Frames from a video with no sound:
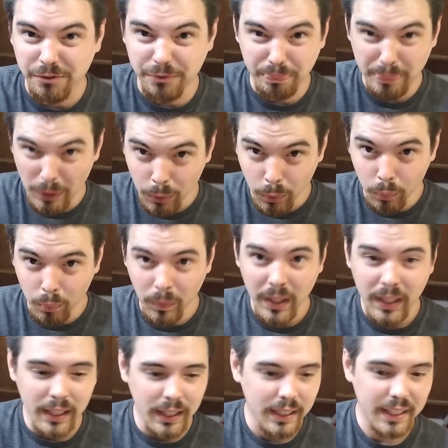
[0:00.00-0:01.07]
pew!
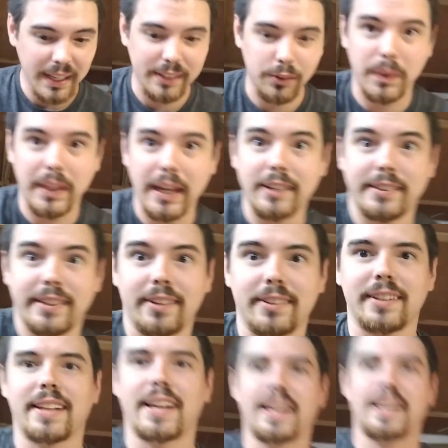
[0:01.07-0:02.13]
That's what that sounded
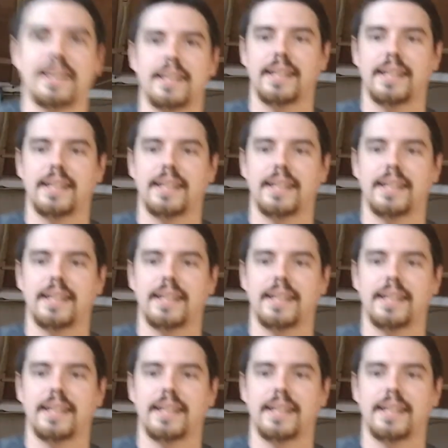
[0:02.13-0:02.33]
like.